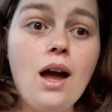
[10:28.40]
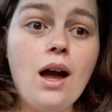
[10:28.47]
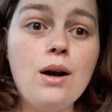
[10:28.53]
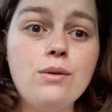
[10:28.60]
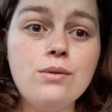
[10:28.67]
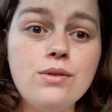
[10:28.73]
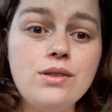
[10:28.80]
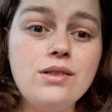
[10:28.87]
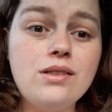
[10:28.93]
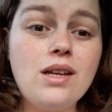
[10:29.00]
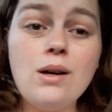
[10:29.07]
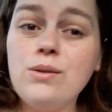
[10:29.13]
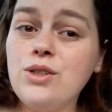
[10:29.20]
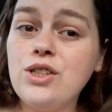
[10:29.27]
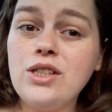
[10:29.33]
I was
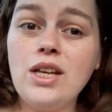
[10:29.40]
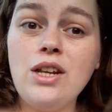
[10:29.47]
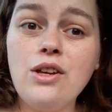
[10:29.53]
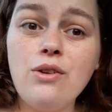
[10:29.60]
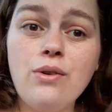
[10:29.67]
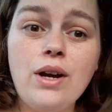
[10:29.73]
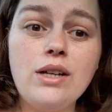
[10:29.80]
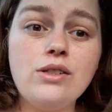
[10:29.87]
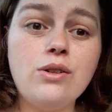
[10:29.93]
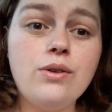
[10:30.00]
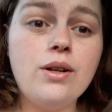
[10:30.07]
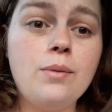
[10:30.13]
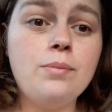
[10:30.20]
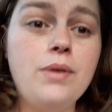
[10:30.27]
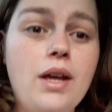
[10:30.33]
just letting you guys know
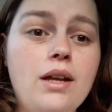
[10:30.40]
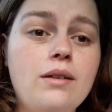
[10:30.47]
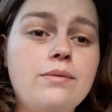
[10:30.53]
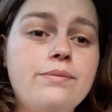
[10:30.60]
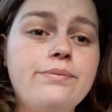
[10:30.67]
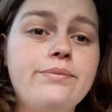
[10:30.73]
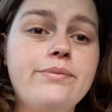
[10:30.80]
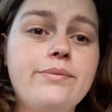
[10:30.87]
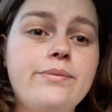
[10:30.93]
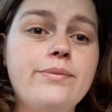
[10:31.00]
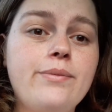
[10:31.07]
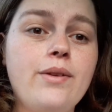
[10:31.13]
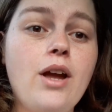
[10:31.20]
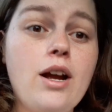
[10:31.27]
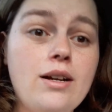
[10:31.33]
an update.
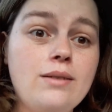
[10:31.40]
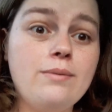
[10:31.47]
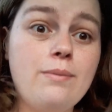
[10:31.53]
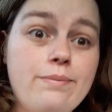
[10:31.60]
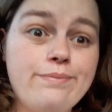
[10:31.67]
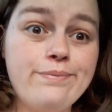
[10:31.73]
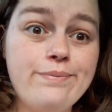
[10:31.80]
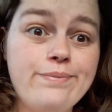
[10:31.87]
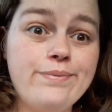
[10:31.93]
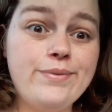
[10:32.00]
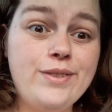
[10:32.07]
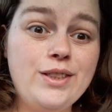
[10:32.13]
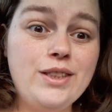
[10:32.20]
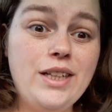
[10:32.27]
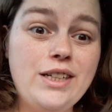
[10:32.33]
Alright,
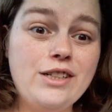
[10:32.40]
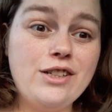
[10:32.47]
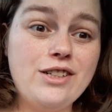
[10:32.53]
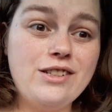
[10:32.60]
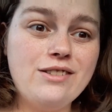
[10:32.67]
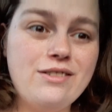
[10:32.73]
see you later.